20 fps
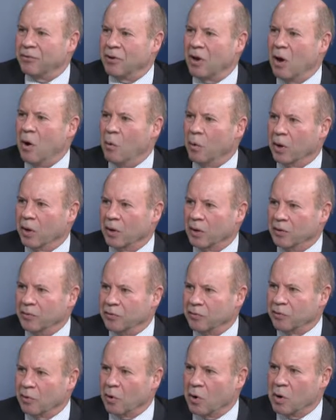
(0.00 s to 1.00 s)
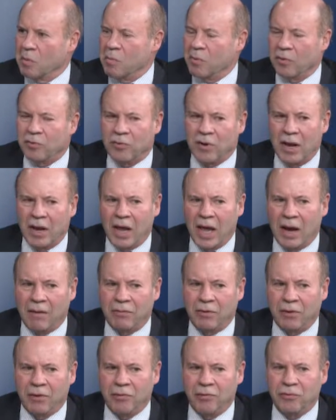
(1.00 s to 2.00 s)
to own at least 30%
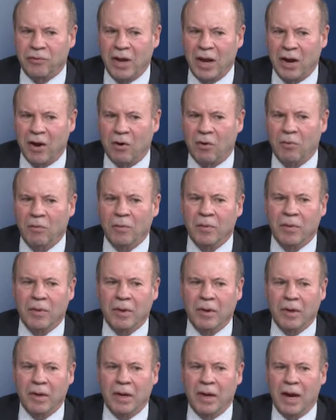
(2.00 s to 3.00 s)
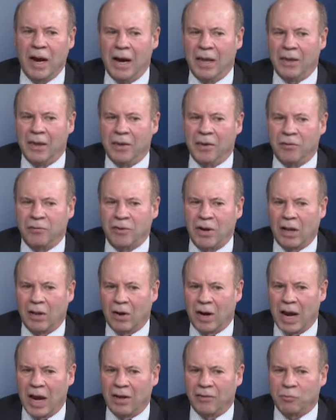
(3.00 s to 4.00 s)
after the sale, and then the seller
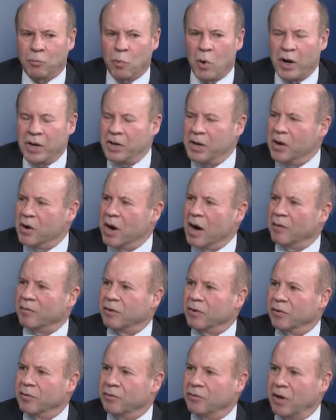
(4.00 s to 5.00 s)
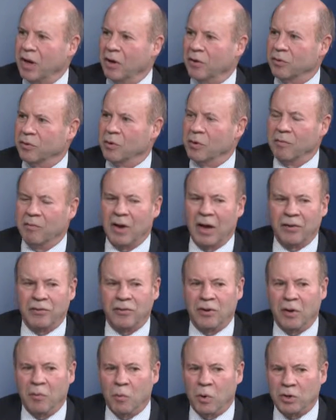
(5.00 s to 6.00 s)
has 1 year after the sale to invest
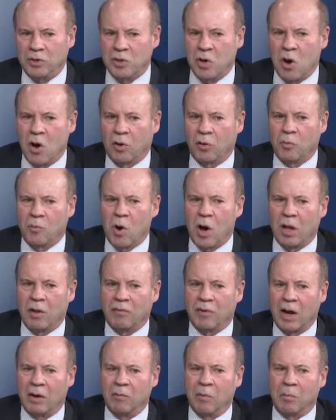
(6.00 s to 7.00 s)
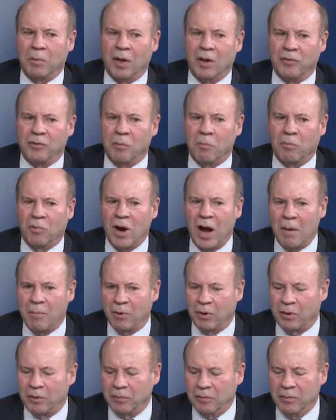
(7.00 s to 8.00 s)
in what's called qualified replacement
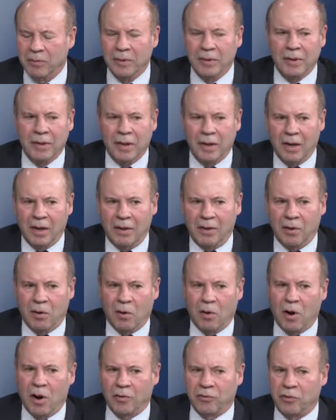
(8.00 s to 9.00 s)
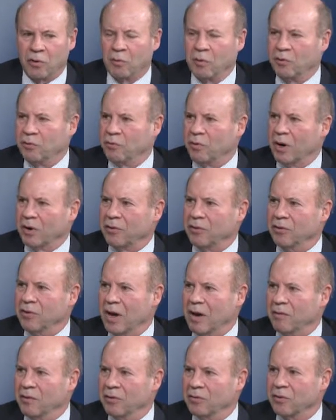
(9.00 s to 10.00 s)
property. There are also restrictions.
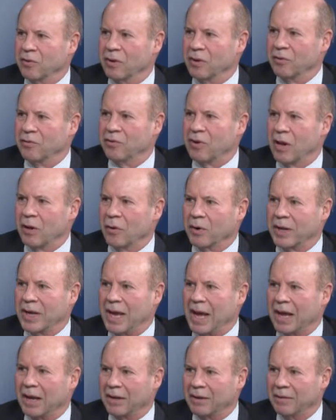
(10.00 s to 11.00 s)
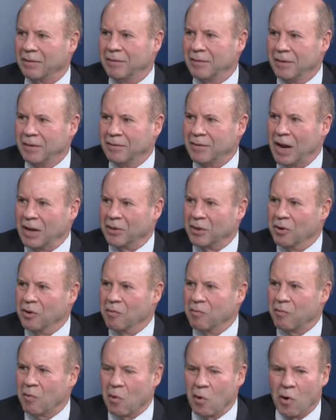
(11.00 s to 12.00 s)
Obviously, the seller can't take the
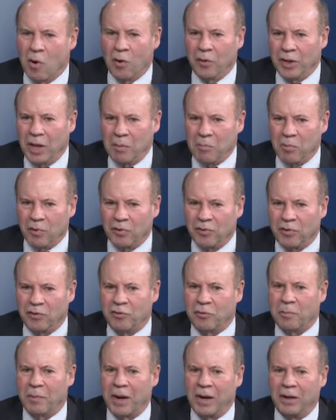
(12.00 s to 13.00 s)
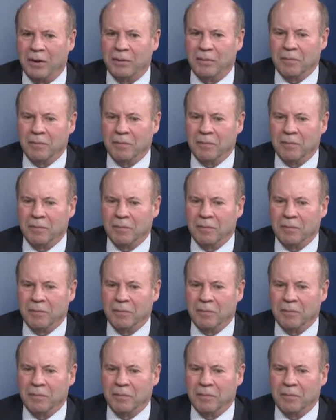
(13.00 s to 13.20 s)
deferral and then participate